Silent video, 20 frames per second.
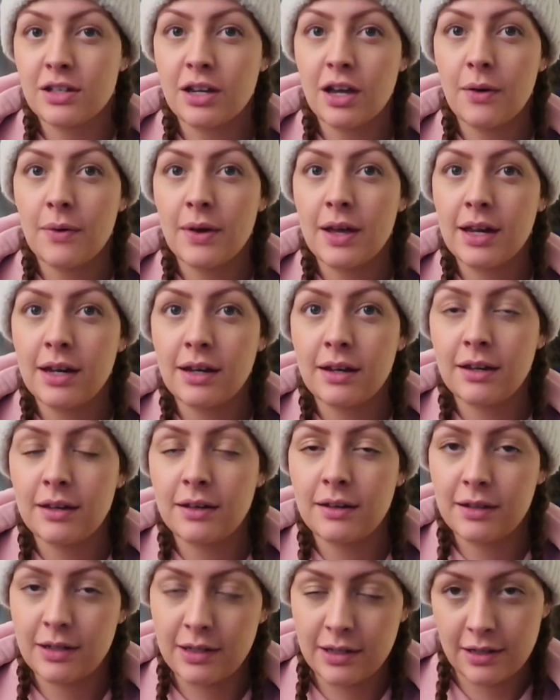to go in
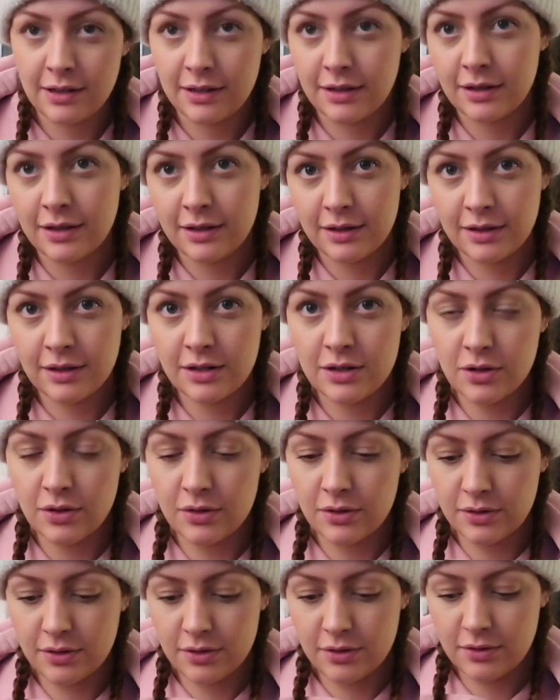the
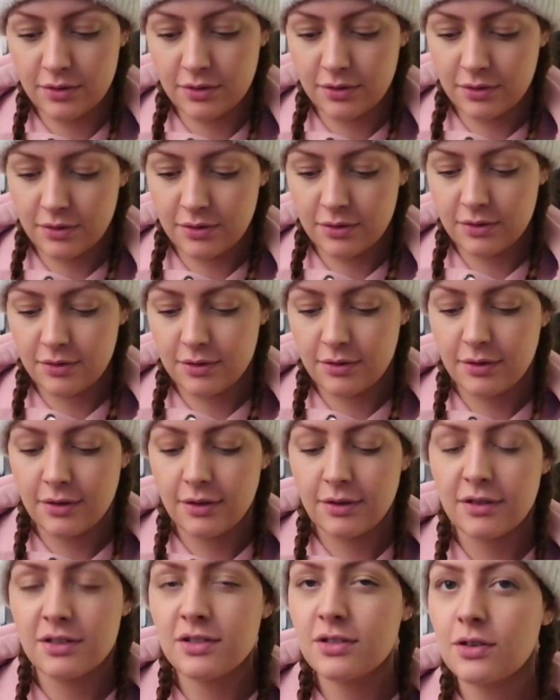dog's
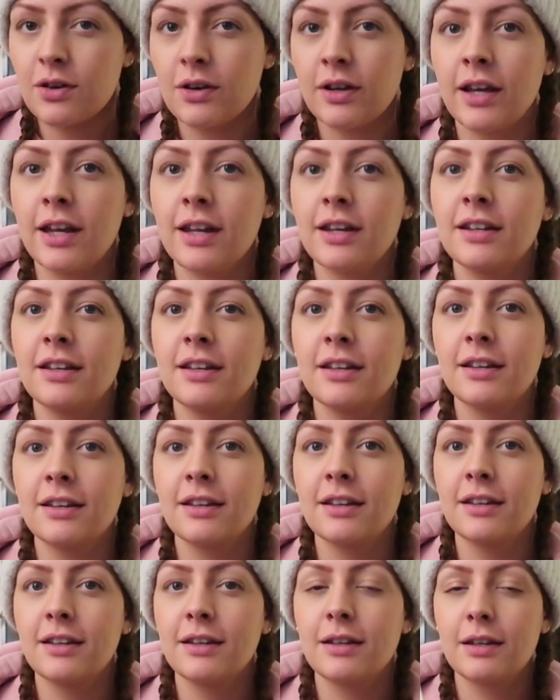stocking.
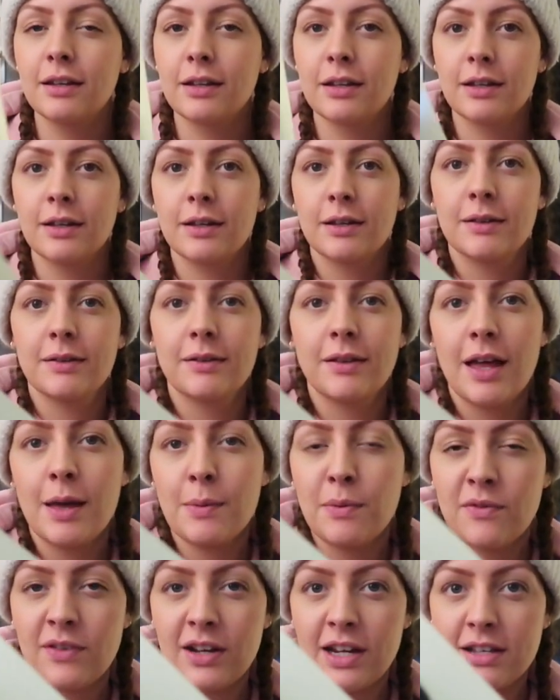
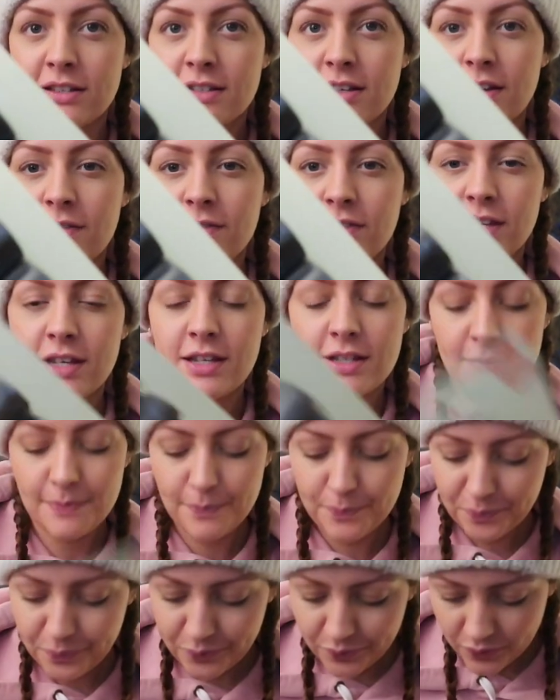He'll be really excited for these.
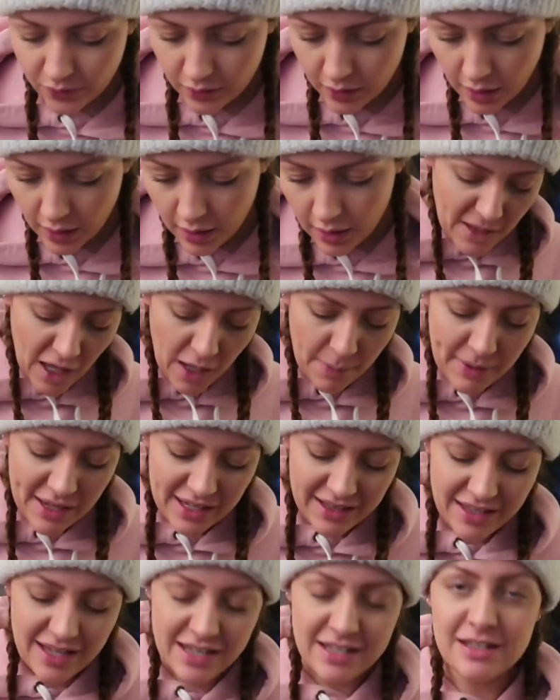I
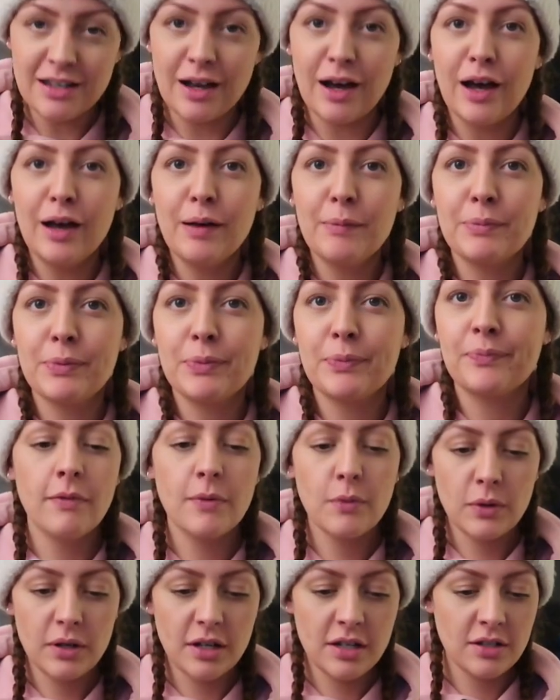picked this up. I've
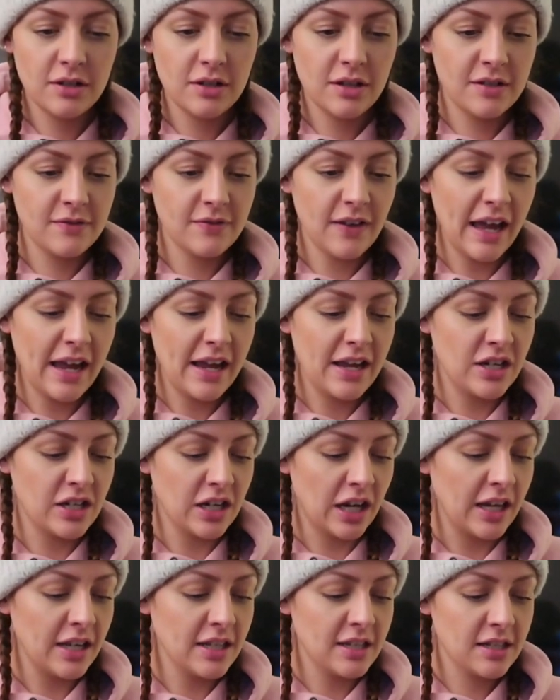been wanting to do this for
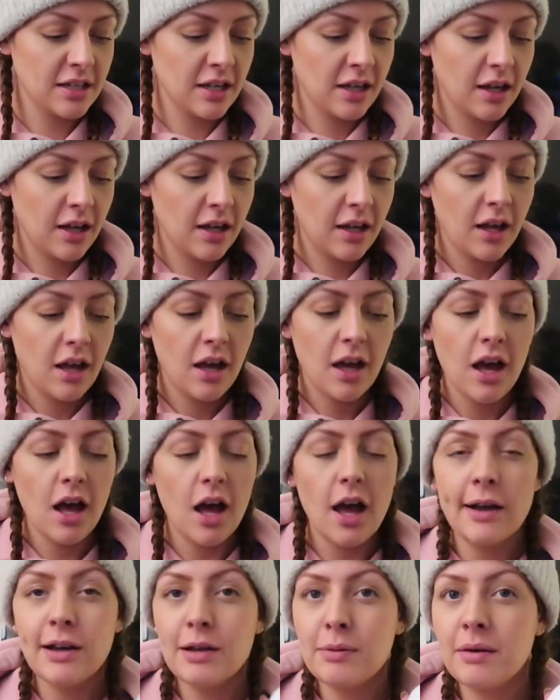ages.
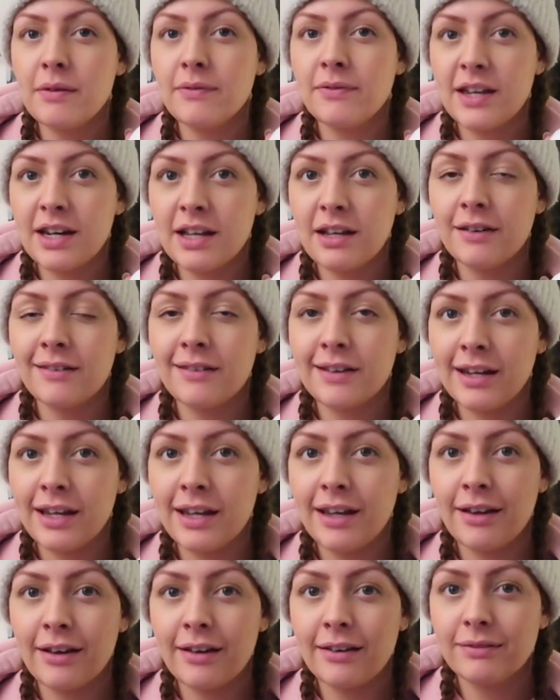I'm gonna put vinegar in
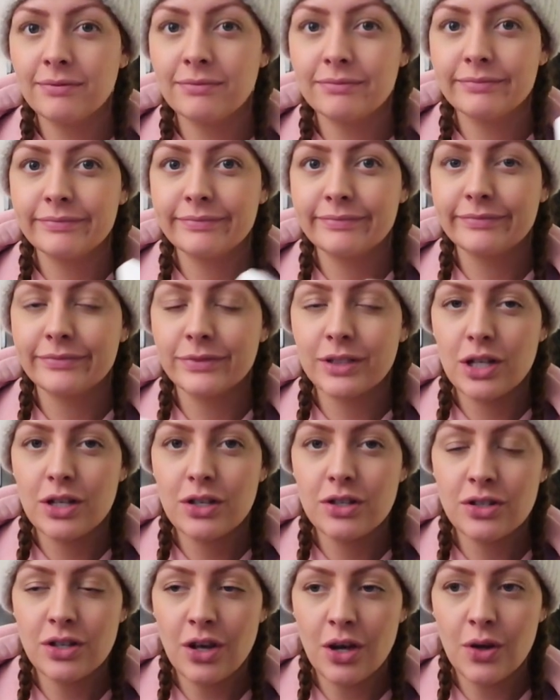here
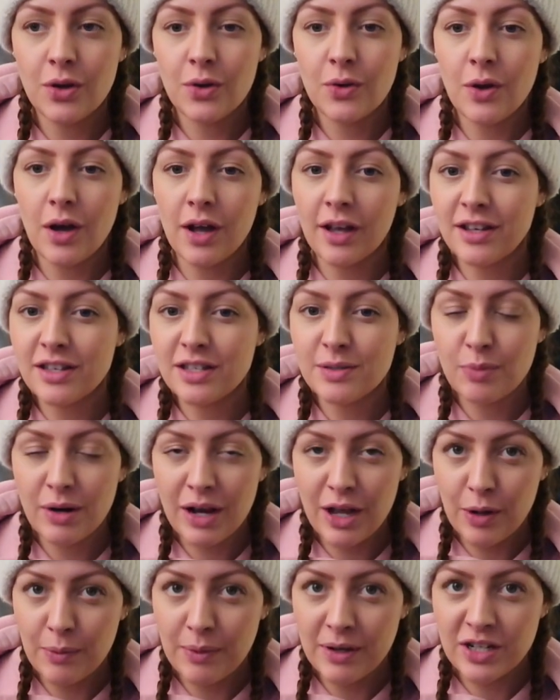so I can
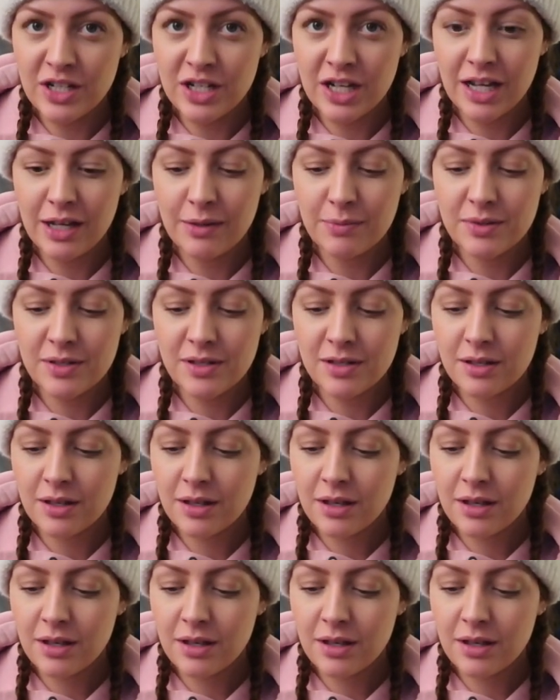spray it on my chips.